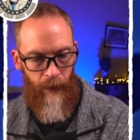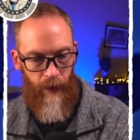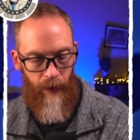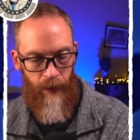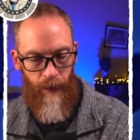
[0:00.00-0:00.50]
All
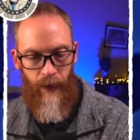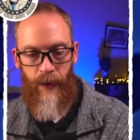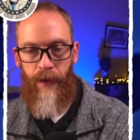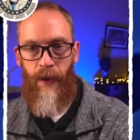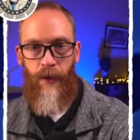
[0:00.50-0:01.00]
right, this one
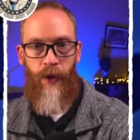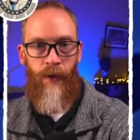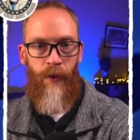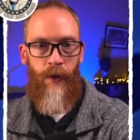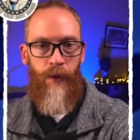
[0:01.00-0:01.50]
is
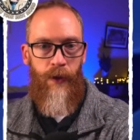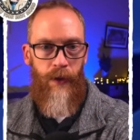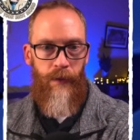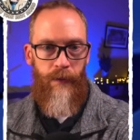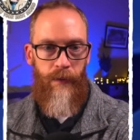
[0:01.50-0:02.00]
Jean-Luc.
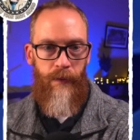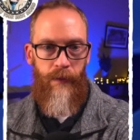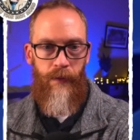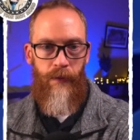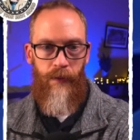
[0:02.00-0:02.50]

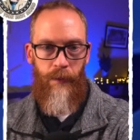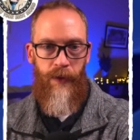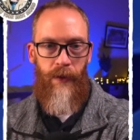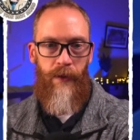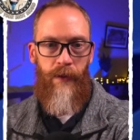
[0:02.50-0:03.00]
Oops.